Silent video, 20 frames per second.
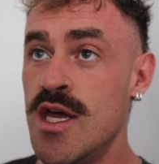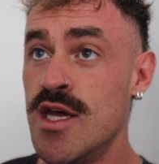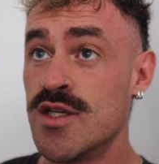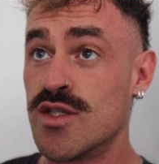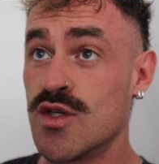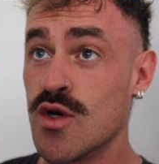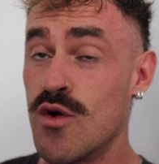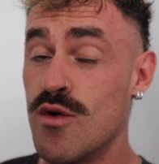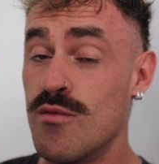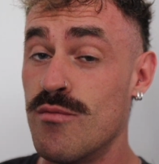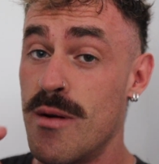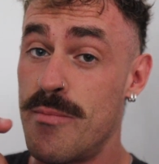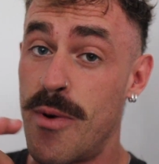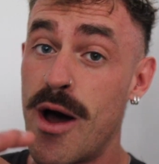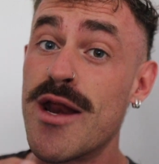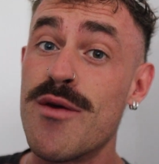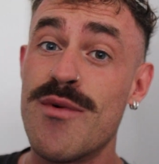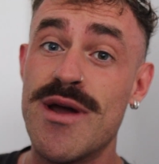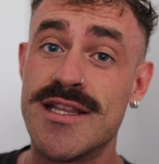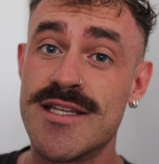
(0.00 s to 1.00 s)
So my
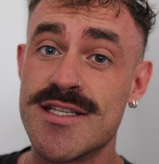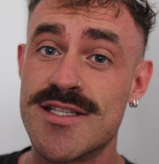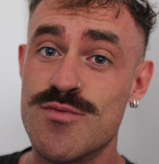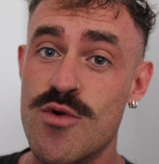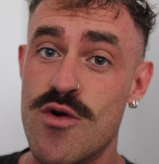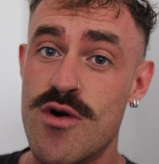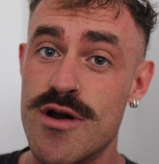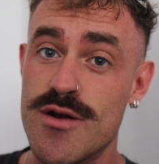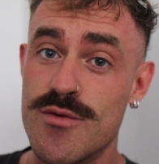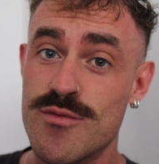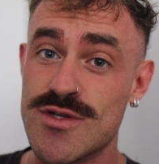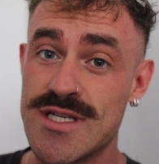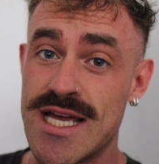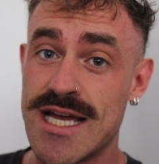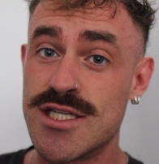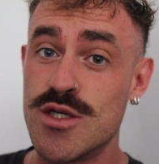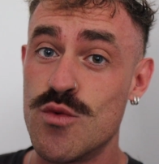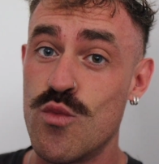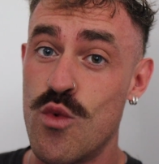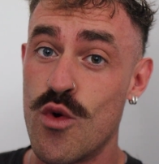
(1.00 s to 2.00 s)
body weight this morning was
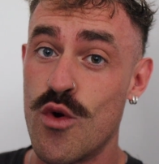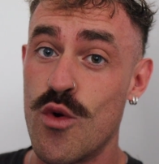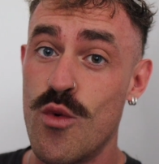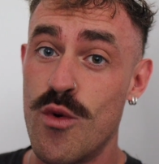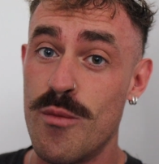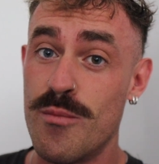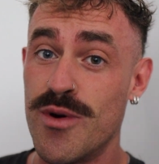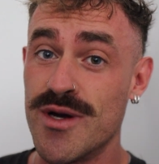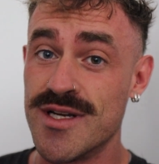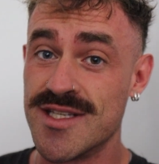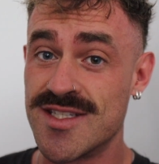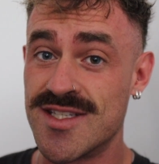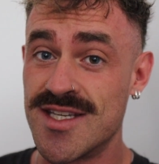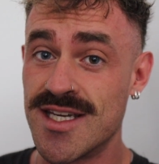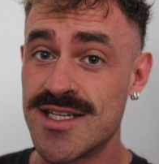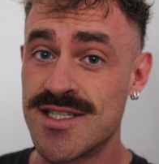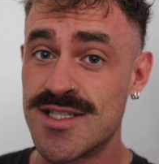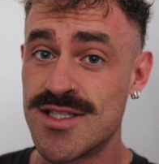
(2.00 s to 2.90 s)
actually 101.6,